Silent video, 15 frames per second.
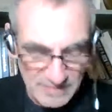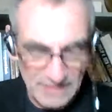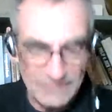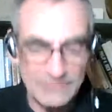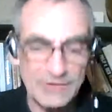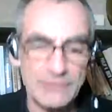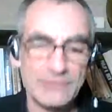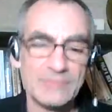
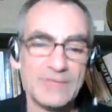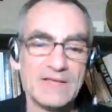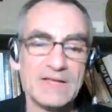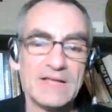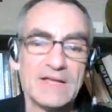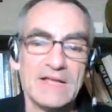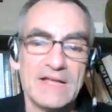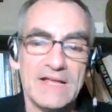so
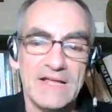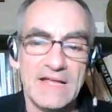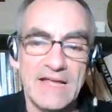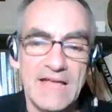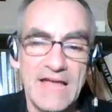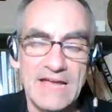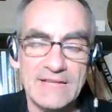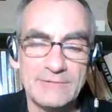
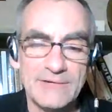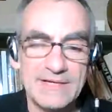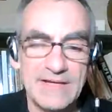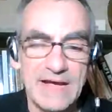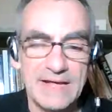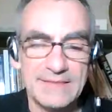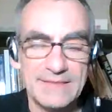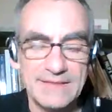anyway,
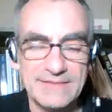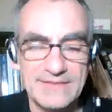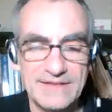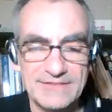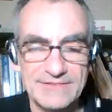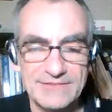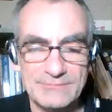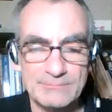I think
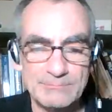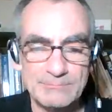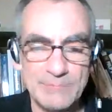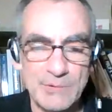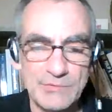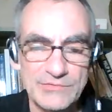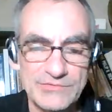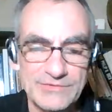that's
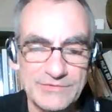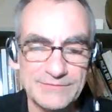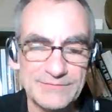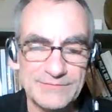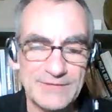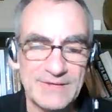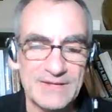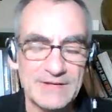most
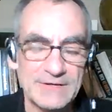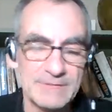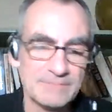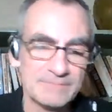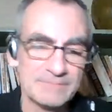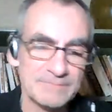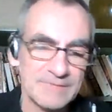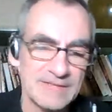of
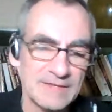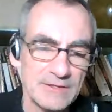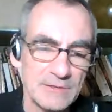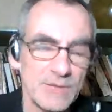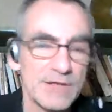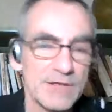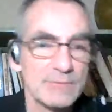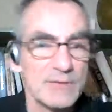um,
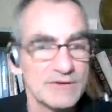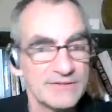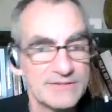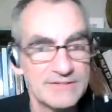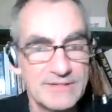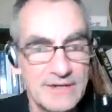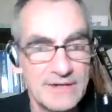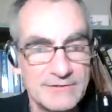what I wanted
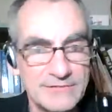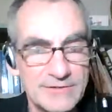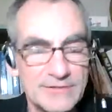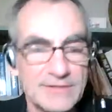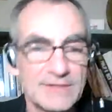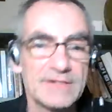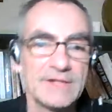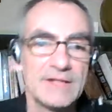to cover.
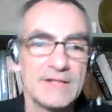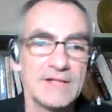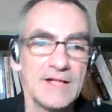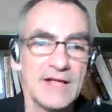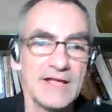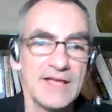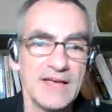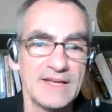
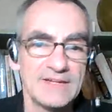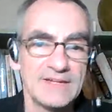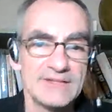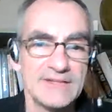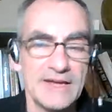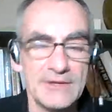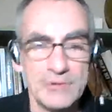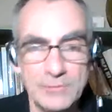And
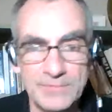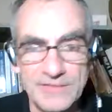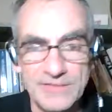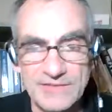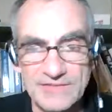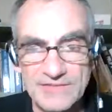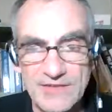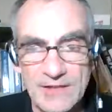I hope
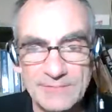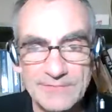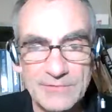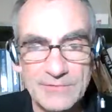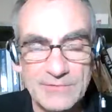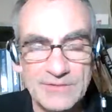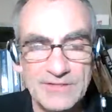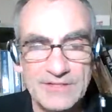that's
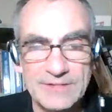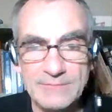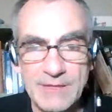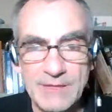helpful in